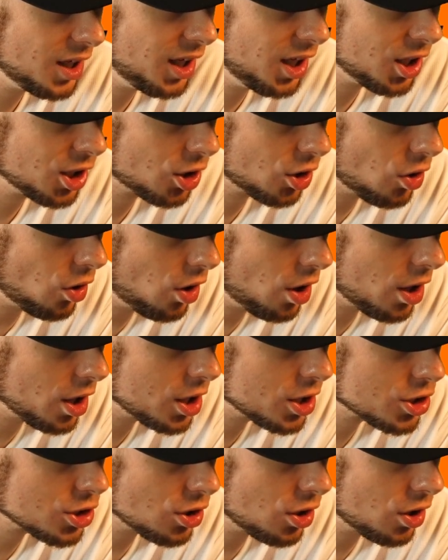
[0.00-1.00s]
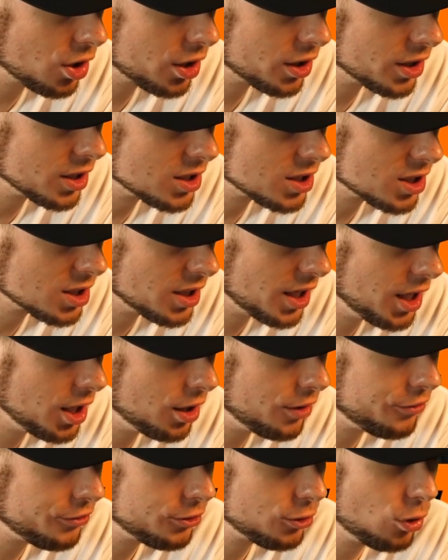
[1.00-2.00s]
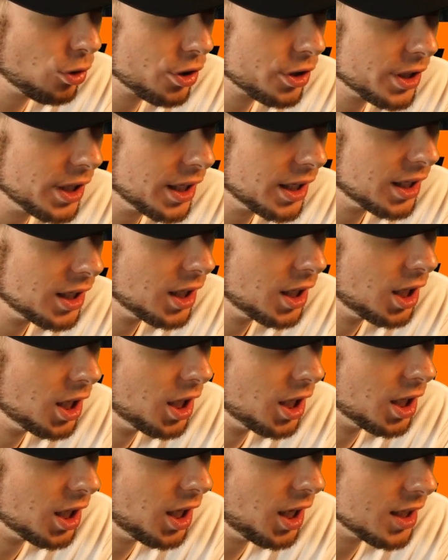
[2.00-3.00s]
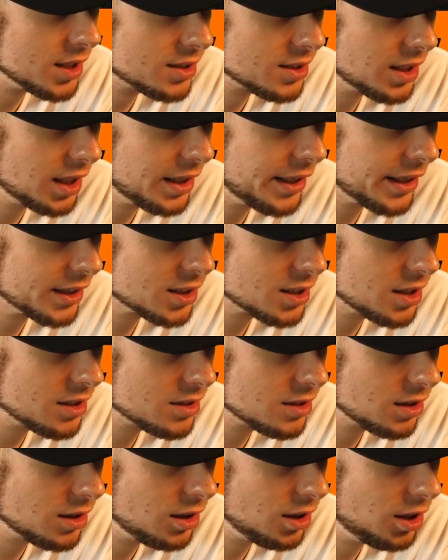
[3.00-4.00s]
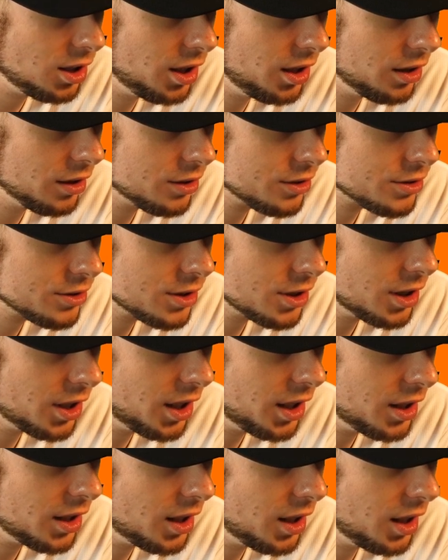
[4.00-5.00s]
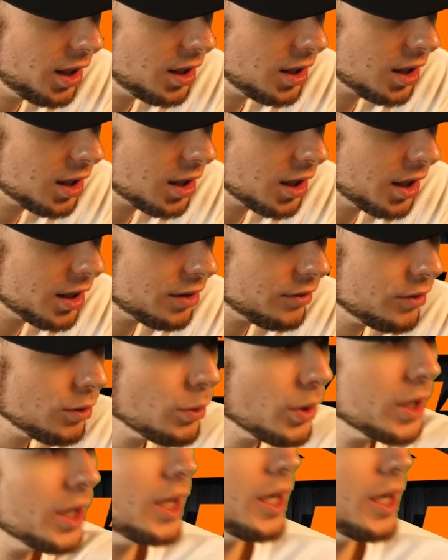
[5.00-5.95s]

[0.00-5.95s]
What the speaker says: in cars are in the state of Florida. Sell Lexus years in any kind of you want.